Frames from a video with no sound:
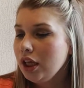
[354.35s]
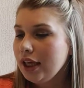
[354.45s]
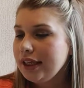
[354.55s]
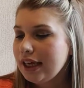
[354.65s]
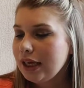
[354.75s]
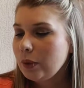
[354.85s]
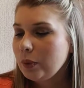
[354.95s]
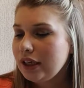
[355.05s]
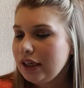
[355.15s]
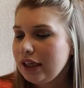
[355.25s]
Now,
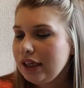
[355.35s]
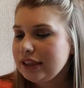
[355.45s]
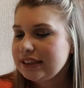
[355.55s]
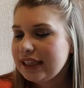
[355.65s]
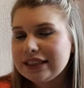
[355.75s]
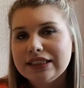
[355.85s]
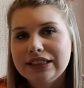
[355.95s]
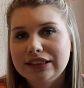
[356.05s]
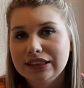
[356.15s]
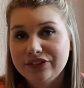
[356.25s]
it says
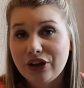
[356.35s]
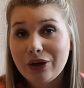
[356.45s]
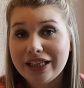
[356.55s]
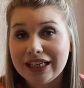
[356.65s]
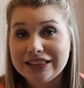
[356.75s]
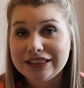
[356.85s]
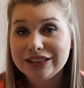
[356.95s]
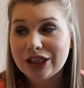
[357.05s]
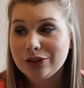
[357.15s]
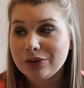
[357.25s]
it's an exfoliating
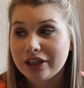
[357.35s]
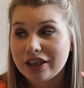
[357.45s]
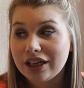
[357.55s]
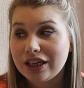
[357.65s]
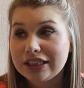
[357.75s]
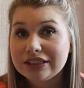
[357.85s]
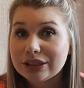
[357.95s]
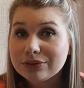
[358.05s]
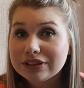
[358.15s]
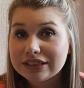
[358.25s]
toner. I
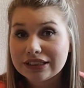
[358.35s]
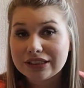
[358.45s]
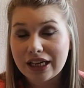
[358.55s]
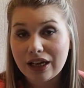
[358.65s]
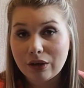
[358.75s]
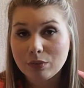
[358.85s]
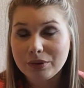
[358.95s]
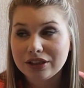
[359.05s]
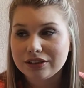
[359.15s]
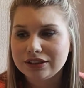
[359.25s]
don't understand how,
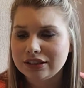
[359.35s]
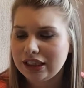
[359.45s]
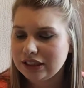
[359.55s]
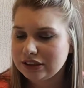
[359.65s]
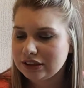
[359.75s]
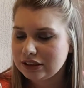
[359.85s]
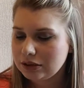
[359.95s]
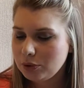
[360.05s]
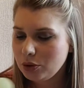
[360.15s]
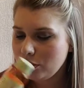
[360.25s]
because it's
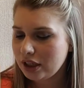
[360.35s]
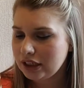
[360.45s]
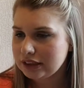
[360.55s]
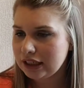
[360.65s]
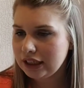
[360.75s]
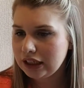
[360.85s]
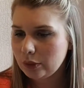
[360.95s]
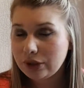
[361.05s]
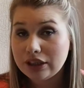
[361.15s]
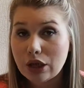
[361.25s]
smooth and it's a
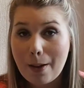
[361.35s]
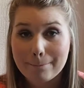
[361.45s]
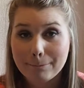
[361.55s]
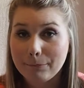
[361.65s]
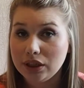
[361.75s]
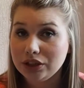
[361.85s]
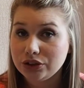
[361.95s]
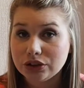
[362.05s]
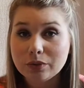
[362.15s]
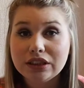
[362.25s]
liquid, but it
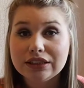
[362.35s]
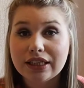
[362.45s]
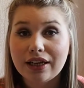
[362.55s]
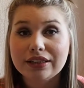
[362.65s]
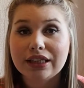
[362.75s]
does what it says,